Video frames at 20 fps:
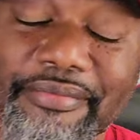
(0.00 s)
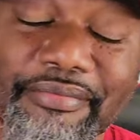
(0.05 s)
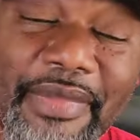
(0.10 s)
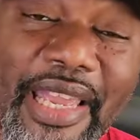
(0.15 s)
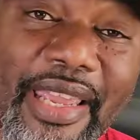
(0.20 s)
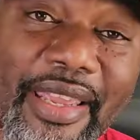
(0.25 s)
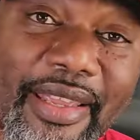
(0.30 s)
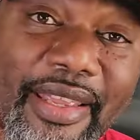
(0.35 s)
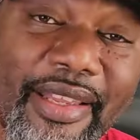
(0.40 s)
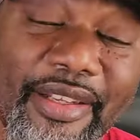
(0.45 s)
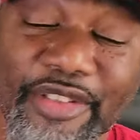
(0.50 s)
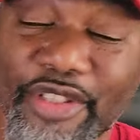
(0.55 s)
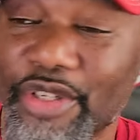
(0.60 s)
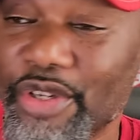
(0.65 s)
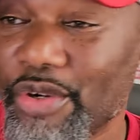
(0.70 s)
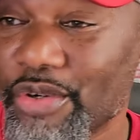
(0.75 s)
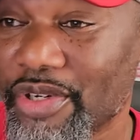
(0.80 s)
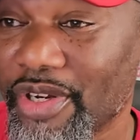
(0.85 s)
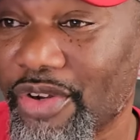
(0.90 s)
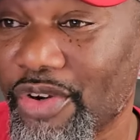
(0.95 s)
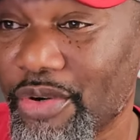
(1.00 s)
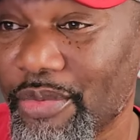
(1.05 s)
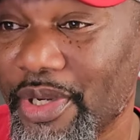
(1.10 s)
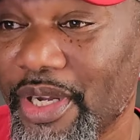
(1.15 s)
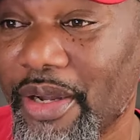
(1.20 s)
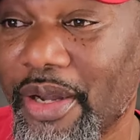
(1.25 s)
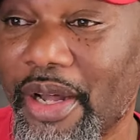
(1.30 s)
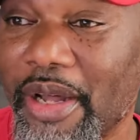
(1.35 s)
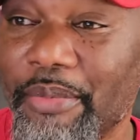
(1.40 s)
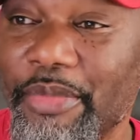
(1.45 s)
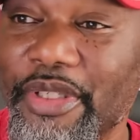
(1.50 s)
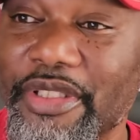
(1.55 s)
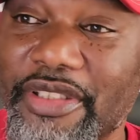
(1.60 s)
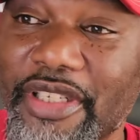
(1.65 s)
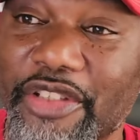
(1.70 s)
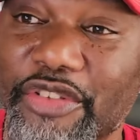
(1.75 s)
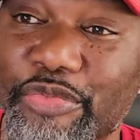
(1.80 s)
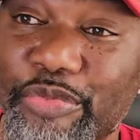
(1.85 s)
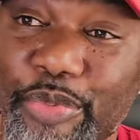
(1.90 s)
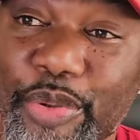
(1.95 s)
manhandle Oklahoma. I'm gonna
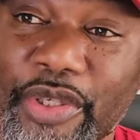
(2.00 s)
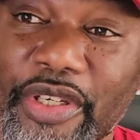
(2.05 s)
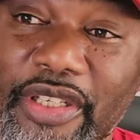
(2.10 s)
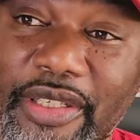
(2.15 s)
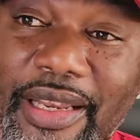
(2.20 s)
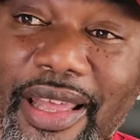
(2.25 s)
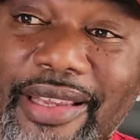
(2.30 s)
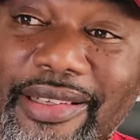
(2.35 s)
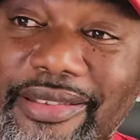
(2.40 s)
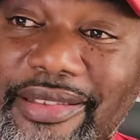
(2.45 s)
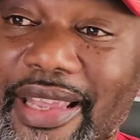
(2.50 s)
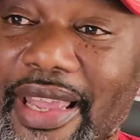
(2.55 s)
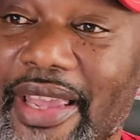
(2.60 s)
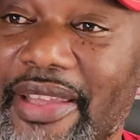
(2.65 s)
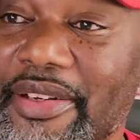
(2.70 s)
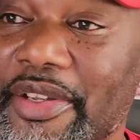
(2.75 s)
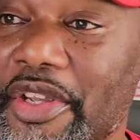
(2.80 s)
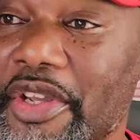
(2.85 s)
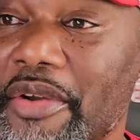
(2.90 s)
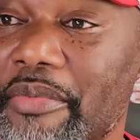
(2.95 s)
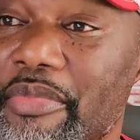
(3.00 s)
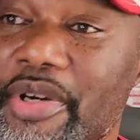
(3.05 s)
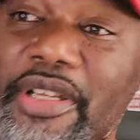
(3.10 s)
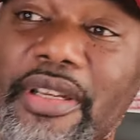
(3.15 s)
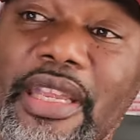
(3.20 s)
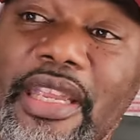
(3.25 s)
just put it like that. But